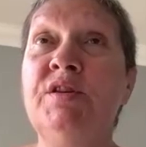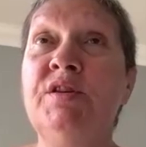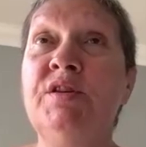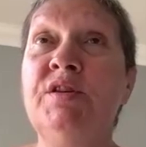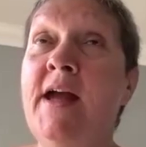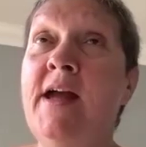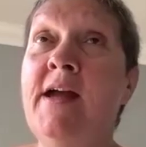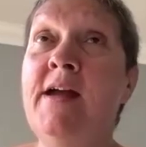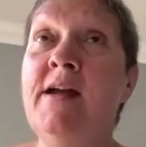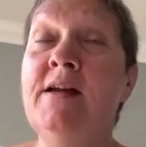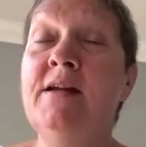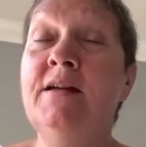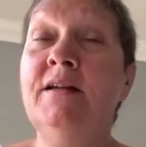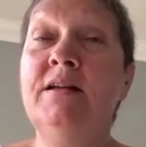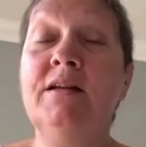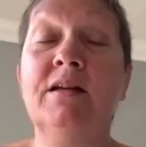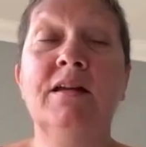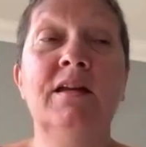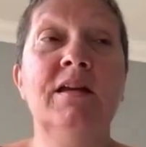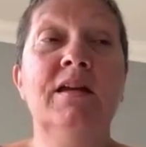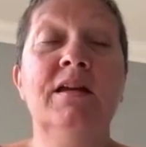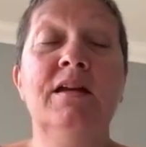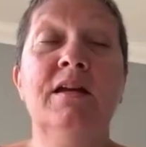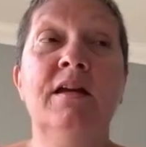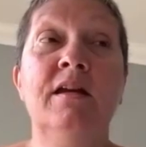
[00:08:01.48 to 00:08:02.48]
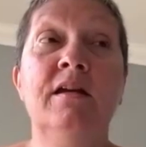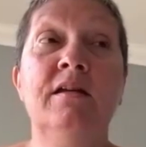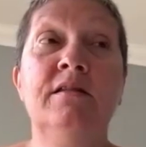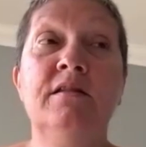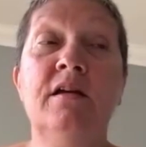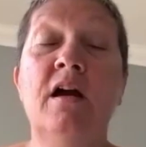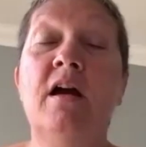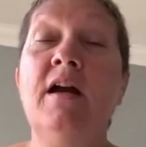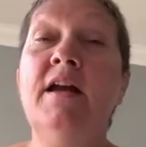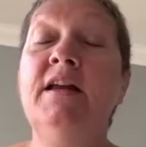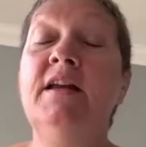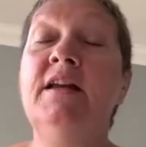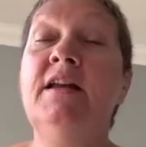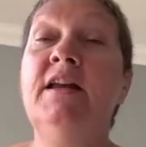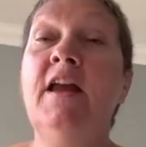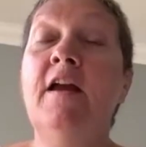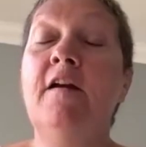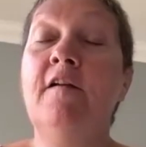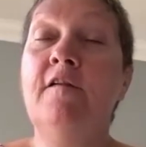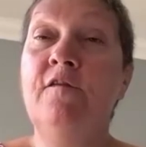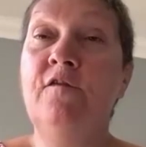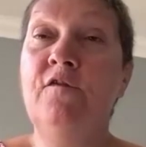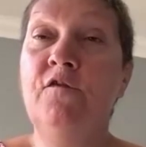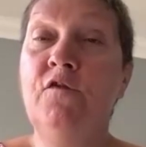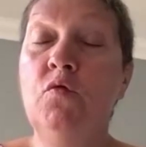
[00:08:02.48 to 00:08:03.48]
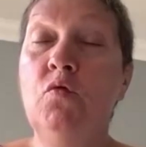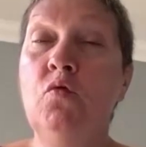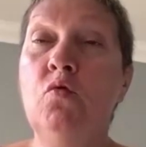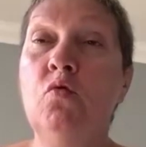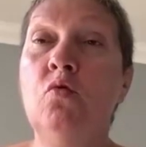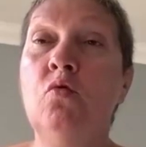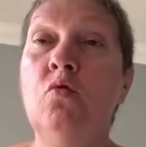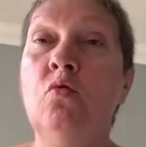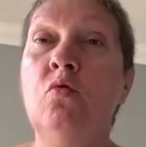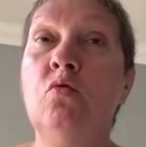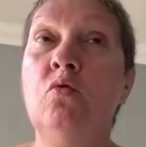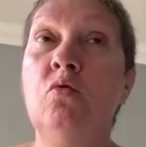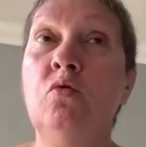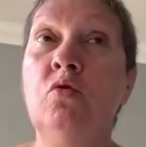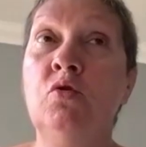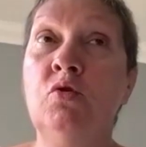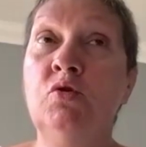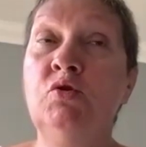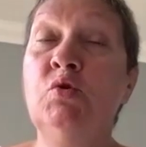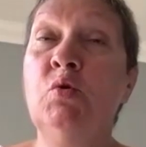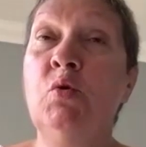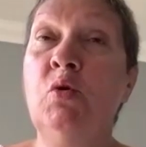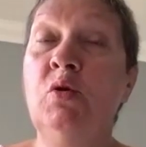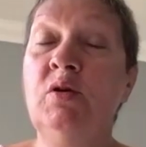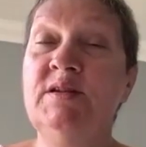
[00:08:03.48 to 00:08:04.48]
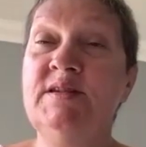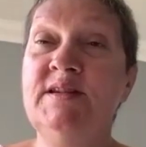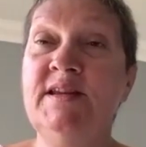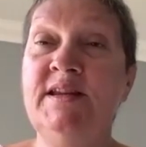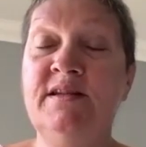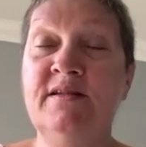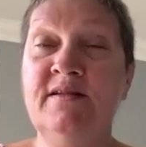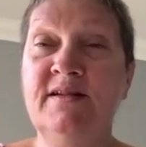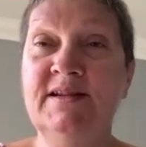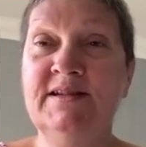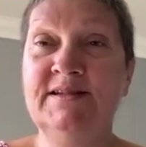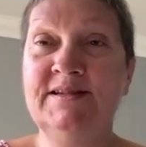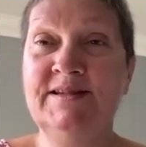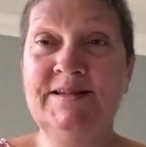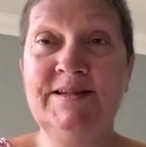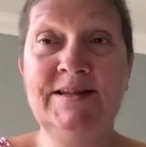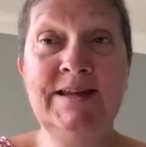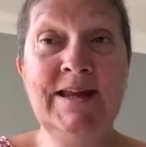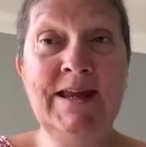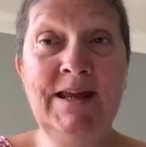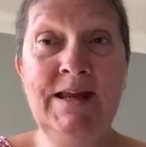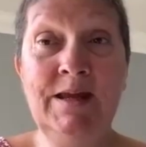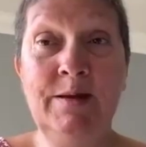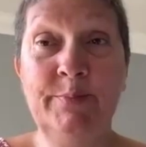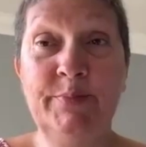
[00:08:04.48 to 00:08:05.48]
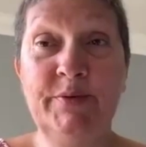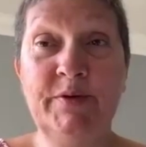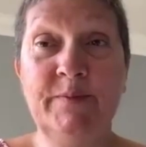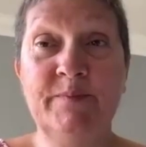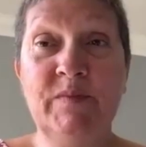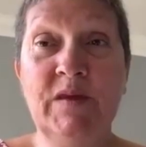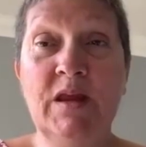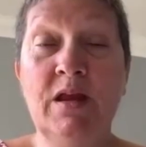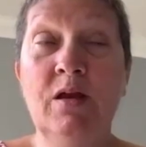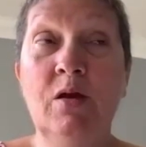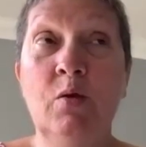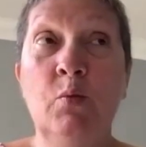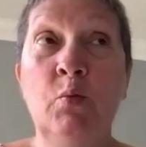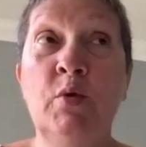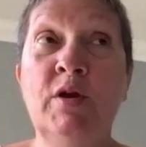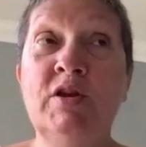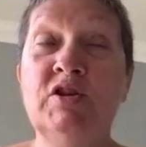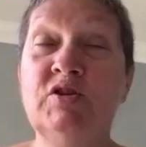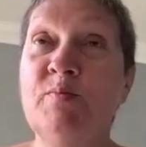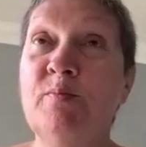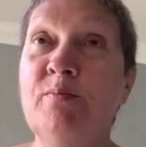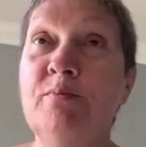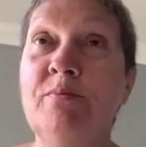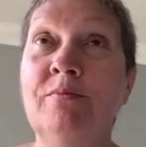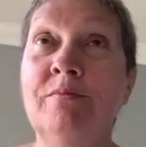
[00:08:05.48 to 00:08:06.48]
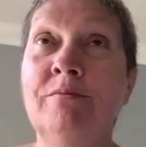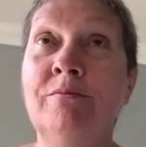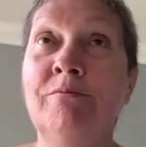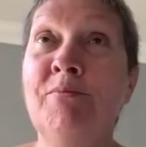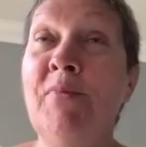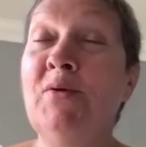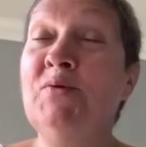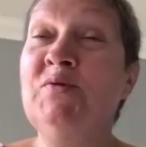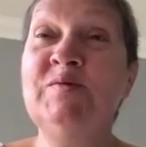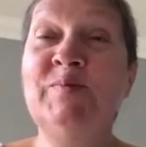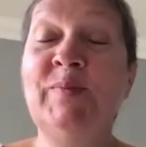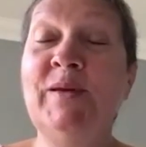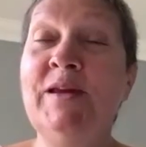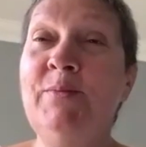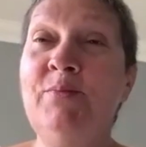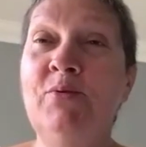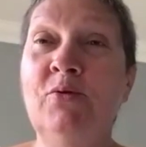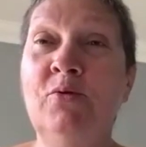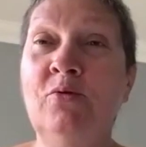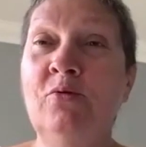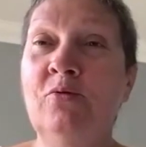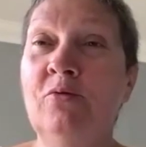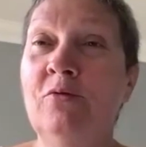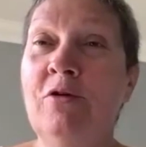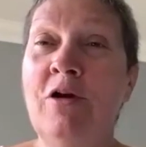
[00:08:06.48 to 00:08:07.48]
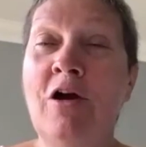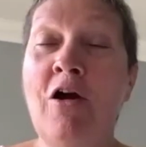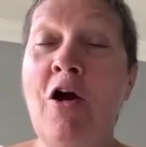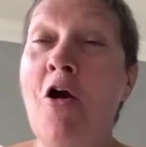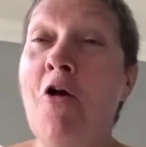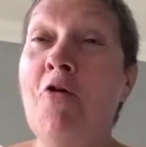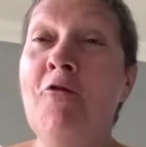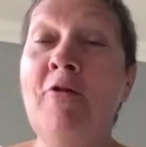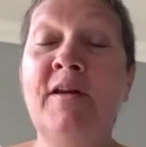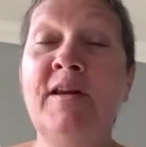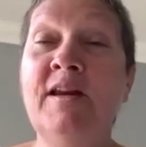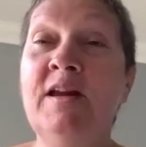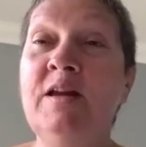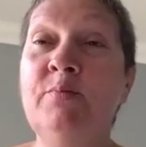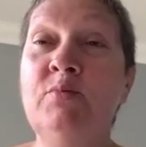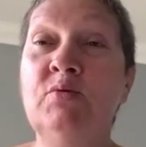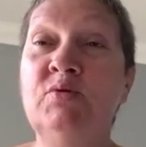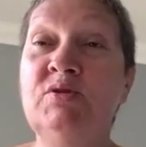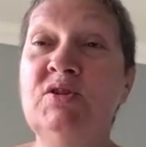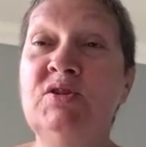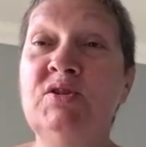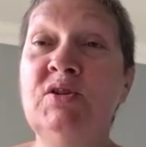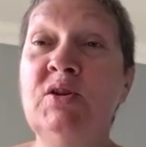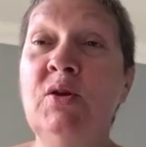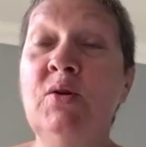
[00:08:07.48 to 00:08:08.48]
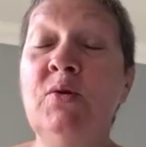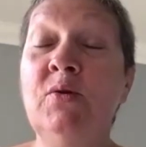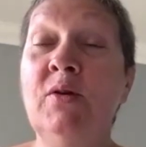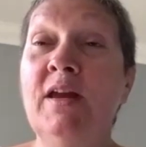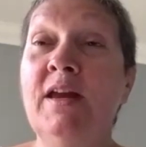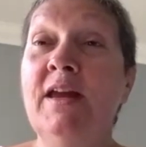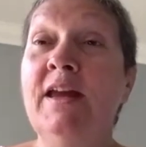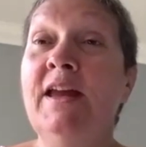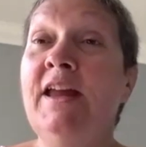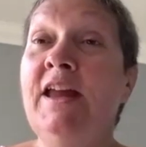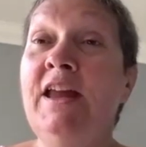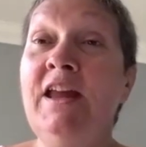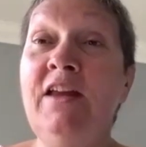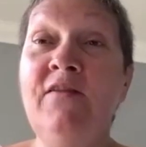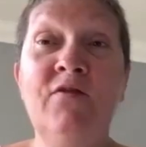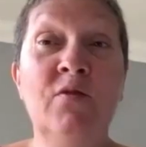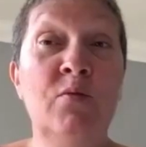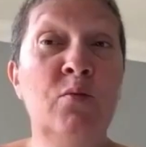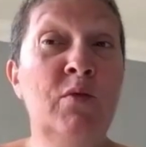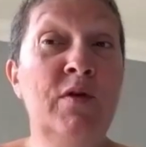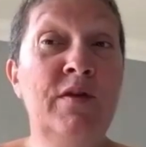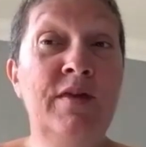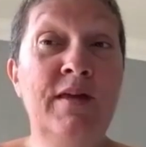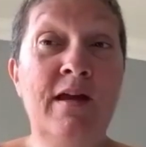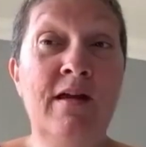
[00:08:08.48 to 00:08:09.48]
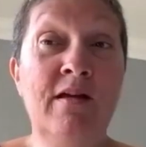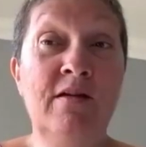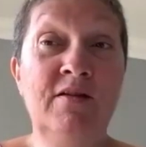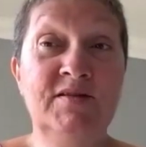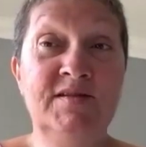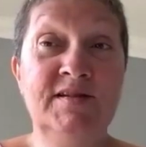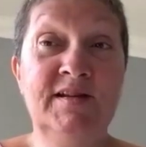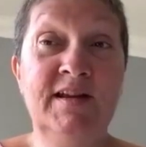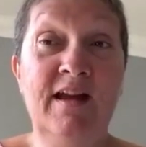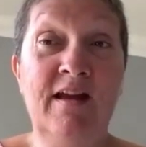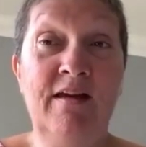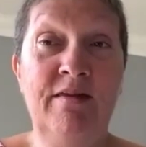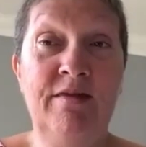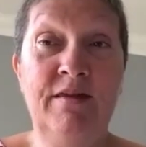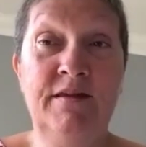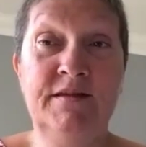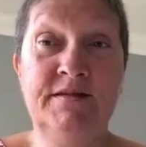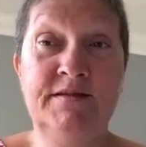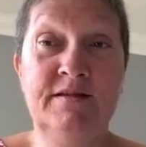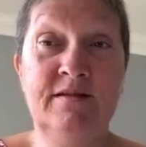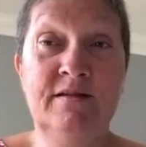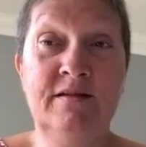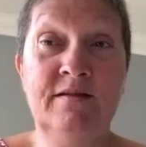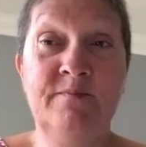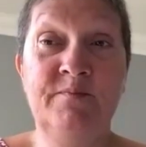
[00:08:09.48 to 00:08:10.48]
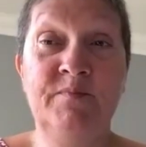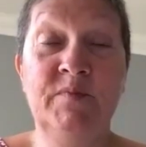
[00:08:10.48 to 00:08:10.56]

bag and I can get a full, good quality night's sleep, which most people are unable to do, even without a catheter.